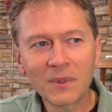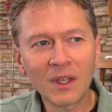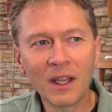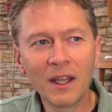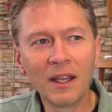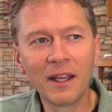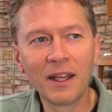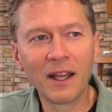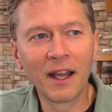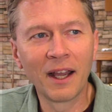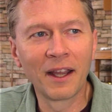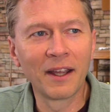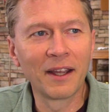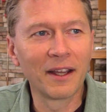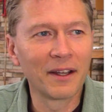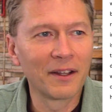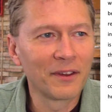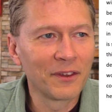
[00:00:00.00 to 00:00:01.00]

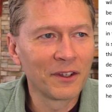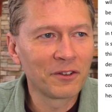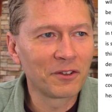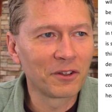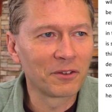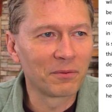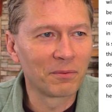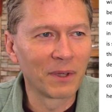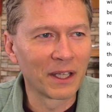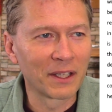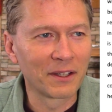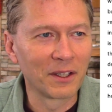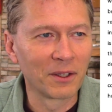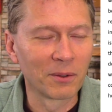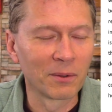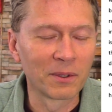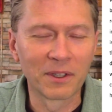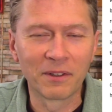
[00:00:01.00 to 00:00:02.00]
This is like the
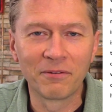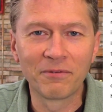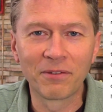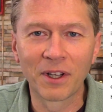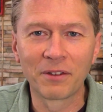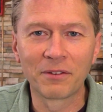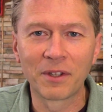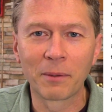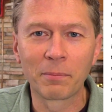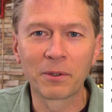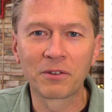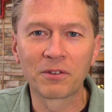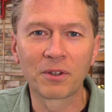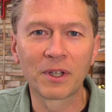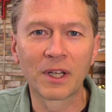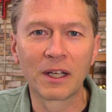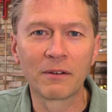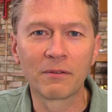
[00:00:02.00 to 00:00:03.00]
only Friends
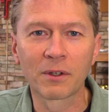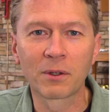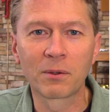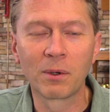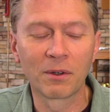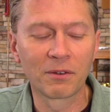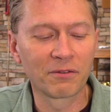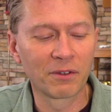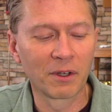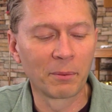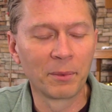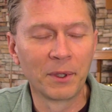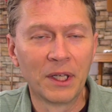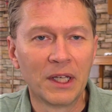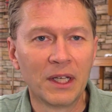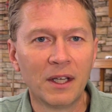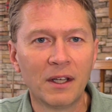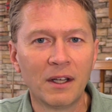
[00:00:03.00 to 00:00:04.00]
episode I ever quote from
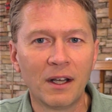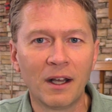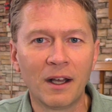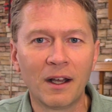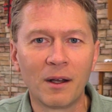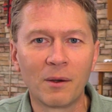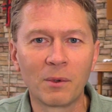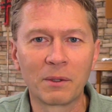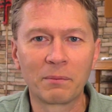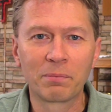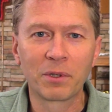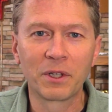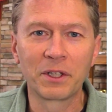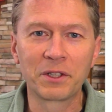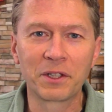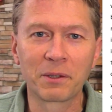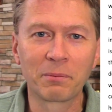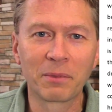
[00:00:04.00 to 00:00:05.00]
when
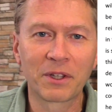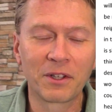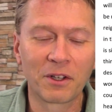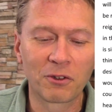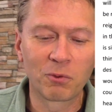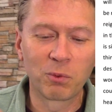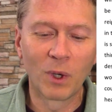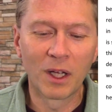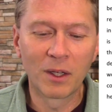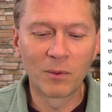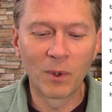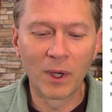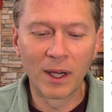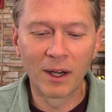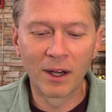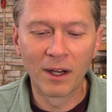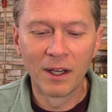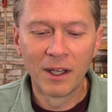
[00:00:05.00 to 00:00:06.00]
preaching. But there's one
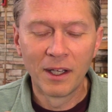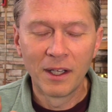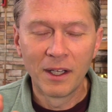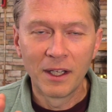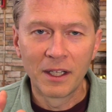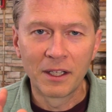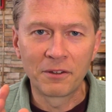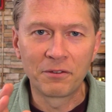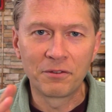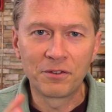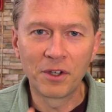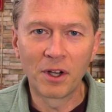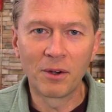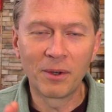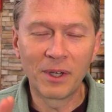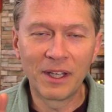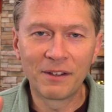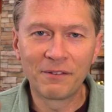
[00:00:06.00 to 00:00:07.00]
where it's
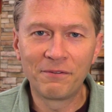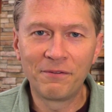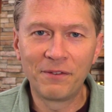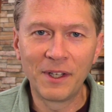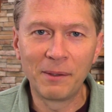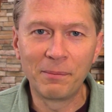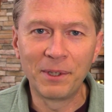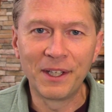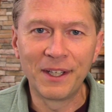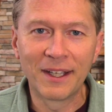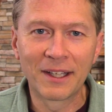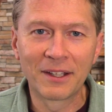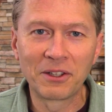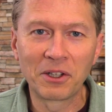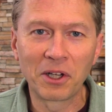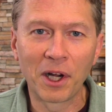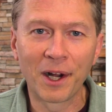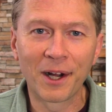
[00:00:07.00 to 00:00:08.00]
Joey and Phoebe, and
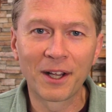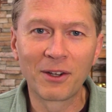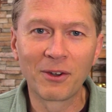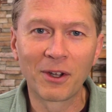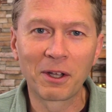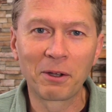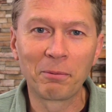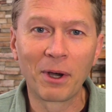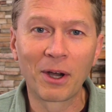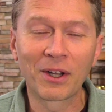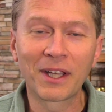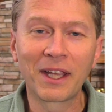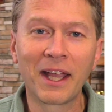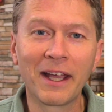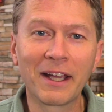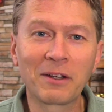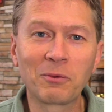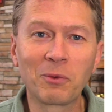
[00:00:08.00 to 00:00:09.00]
they're arguing about,
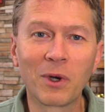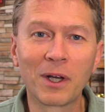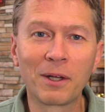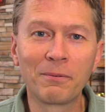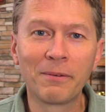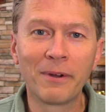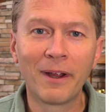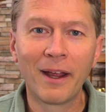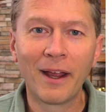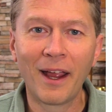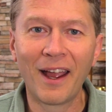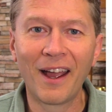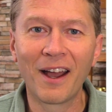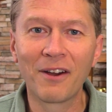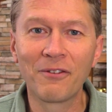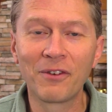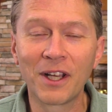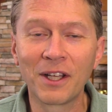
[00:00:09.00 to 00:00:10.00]
can one
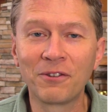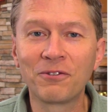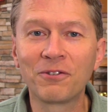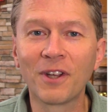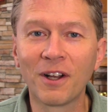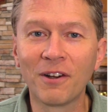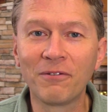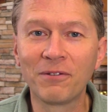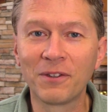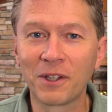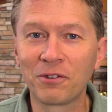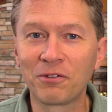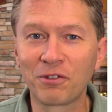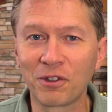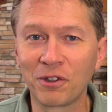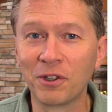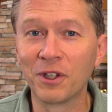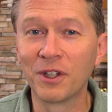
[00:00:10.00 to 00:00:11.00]
have a selfless
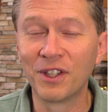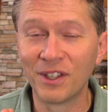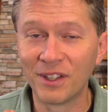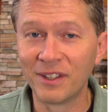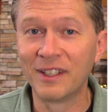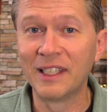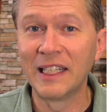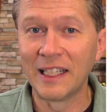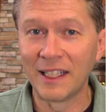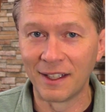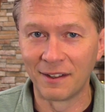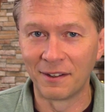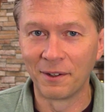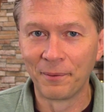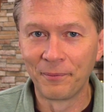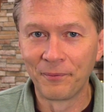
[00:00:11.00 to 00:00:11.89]
good deed?